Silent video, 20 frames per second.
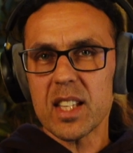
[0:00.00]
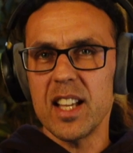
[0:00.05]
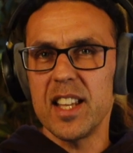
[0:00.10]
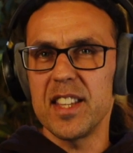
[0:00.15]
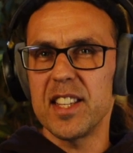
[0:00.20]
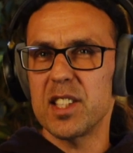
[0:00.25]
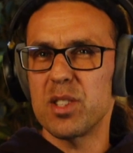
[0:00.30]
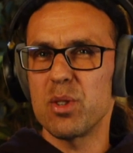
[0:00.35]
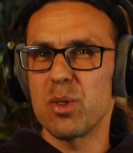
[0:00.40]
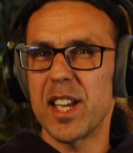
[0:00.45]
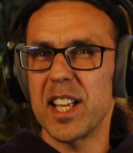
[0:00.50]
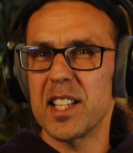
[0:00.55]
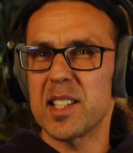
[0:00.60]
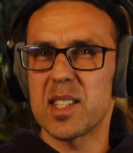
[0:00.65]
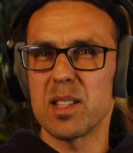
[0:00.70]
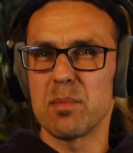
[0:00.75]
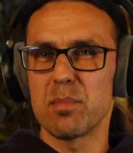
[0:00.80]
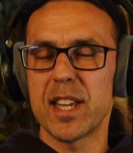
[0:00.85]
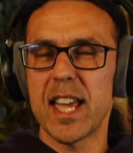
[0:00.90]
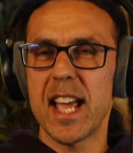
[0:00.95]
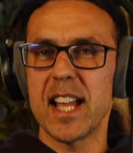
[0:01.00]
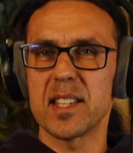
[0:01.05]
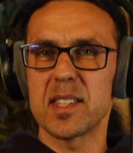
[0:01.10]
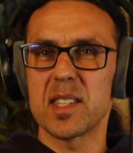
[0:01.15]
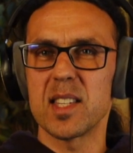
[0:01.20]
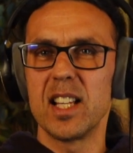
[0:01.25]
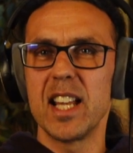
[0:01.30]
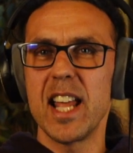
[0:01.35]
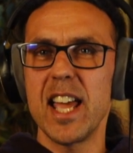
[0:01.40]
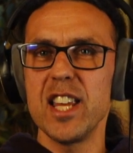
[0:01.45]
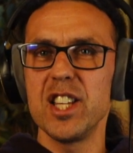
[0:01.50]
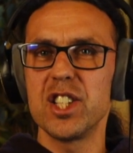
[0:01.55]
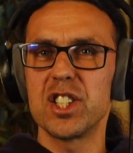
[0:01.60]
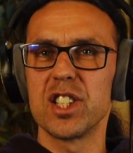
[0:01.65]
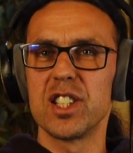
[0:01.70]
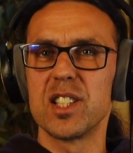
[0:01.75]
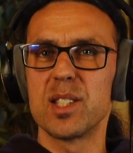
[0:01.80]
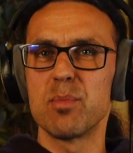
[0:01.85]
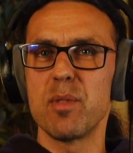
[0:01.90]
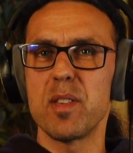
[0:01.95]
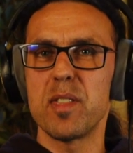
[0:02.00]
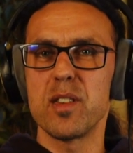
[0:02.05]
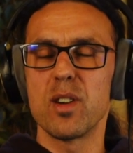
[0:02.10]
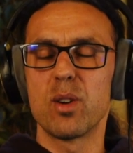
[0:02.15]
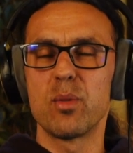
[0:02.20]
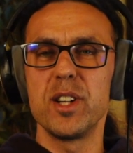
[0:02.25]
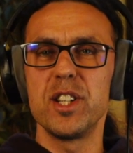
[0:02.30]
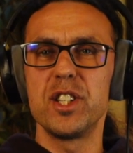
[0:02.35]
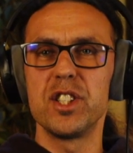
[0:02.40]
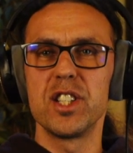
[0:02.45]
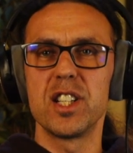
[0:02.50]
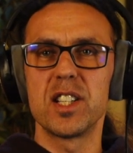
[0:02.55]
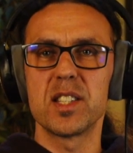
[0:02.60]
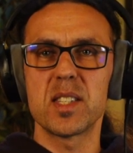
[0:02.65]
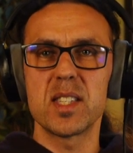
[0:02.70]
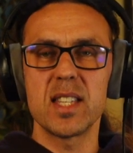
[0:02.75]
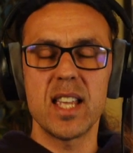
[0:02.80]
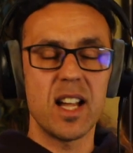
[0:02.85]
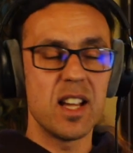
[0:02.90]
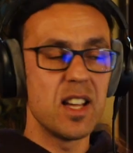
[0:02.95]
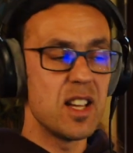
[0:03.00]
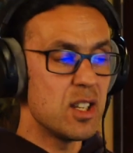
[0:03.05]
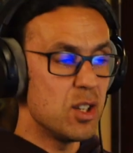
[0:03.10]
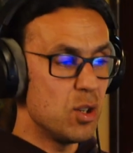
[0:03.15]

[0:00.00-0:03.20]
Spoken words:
that you get some cancellations with the original snare.